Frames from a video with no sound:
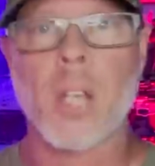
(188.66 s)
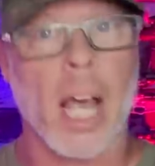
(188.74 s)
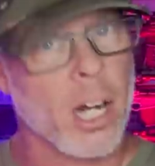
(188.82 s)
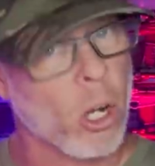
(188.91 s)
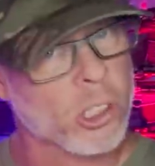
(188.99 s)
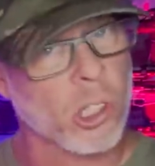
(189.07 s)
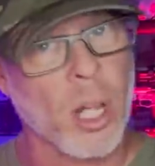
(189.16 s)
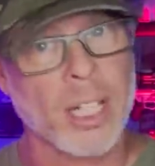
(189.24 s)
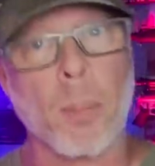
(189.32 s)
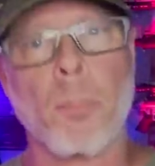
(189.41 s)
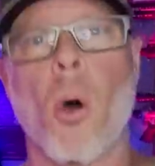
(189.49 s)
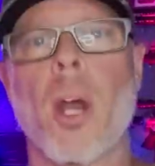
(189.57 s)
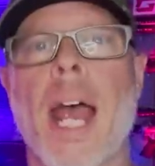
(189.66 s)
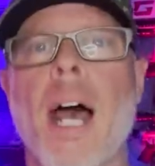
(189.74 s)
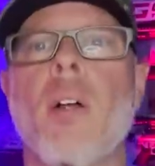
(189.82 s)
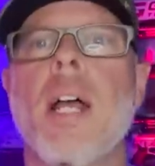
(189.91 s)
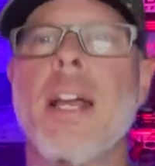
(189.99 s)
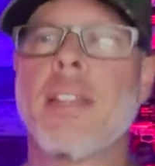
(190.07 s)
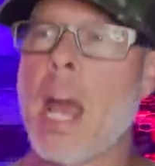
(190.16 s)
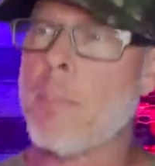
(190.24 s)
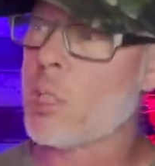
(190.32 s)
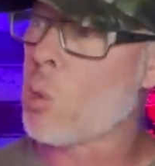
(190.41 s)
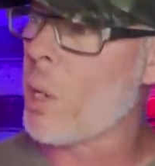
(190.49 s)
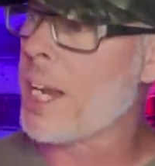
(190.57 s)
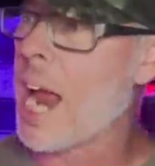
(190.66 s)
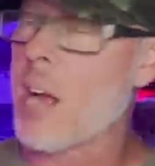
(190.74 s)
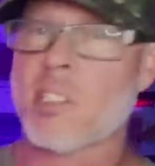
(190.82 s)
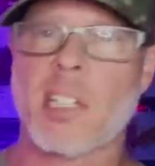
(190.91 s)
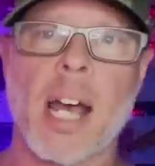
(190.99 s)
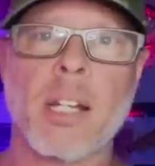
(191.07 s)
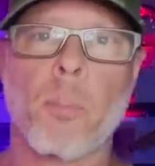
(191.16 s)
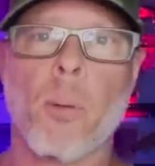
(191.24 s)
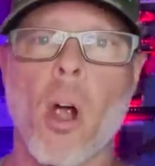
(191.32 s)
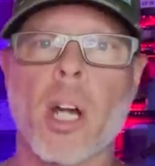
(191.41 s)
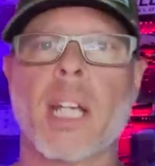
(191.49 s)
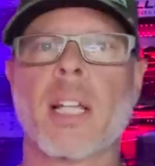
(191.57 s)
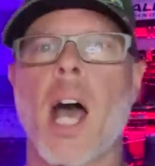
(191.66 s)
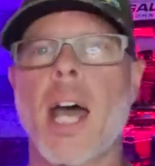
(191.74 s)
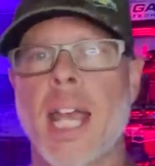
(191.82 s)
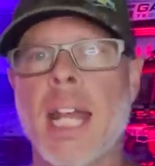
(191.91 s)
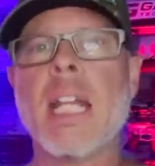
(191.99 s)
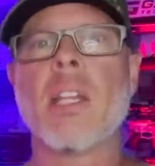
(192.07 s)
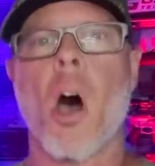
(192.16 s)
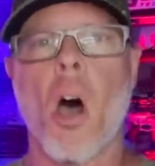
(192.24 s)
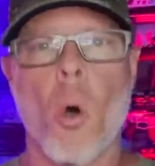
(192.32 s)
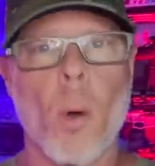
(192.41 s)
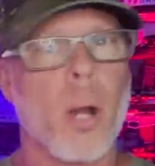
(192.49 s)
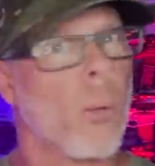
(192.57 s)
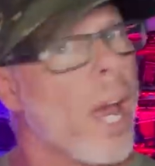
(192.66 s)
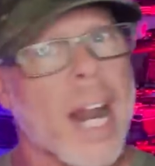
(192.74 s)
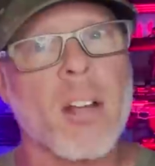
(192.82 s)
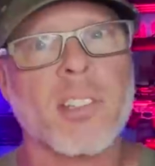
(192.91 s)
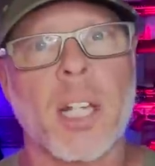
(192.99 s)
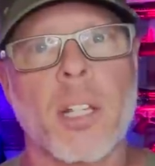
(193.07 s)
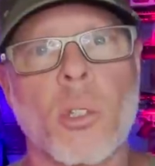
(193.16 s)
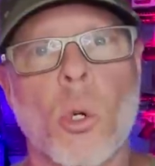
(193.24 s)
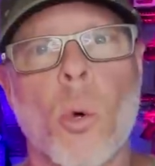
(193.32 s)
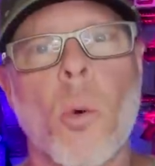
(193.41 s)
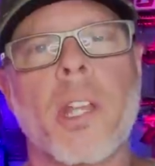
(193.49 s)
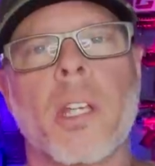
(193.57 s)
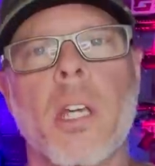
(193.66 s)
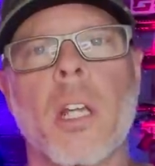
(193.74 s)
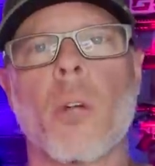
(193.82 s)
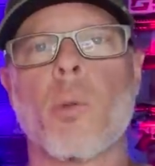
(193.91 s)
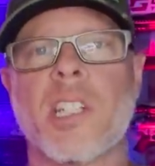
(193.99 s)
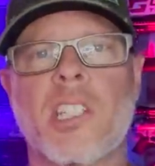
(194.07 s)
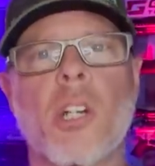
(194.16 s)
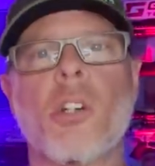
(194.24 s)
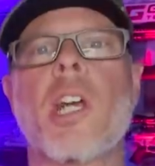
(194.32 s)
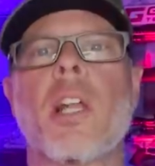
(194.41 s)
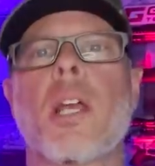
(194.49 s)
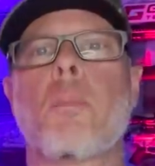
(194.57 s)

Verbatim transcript: I'd also like to point out that between outside in the parking lot and in the hallway right outside the door where the killer was still killing